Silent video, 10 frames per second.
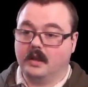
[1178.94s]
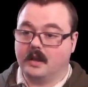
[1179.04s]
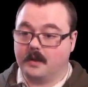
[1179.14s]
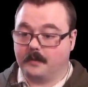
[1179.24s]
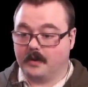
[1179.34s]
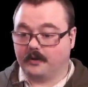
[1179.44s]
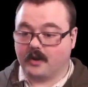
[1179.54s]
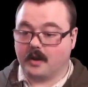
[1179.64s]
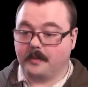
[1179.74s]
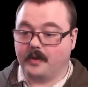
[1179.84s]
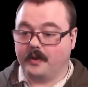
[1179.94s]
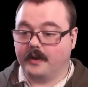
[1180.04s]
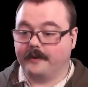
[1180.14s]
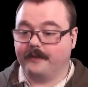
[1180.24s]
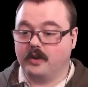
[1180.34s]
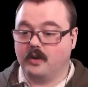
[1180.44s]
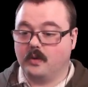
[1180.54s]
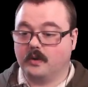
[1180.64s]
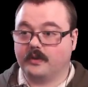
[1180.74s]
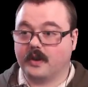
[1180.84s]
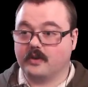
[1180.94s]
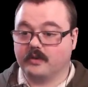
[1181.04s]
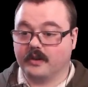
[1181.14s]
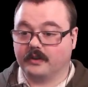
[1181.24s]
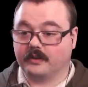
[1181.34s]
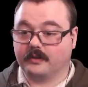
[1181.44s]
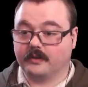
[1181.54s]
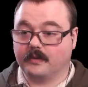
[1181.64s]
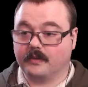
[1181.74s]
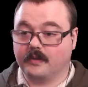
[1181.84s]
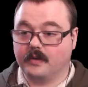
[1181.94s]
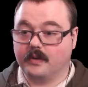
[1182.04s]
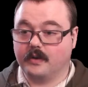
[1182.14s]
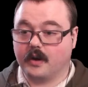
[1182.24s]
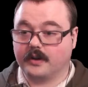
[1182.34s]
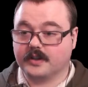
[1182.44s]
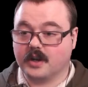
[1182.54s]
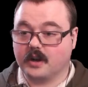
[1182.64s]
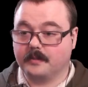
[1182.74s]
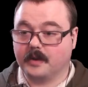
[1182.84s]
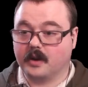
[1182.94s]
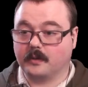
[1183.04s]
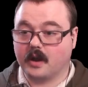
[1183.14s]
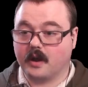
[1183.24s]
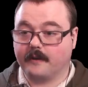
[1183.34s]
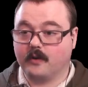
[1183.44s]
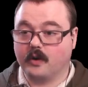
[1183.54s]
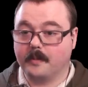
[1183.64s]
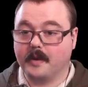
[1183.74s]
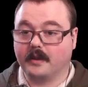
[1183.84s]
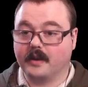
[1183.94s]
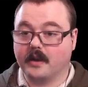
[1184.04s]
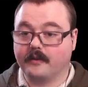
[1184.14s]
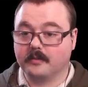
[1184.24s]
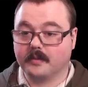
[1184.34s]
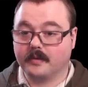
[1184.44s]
And we're going to start building a few sentries. Not a ton, because we can't afford 1 million of them.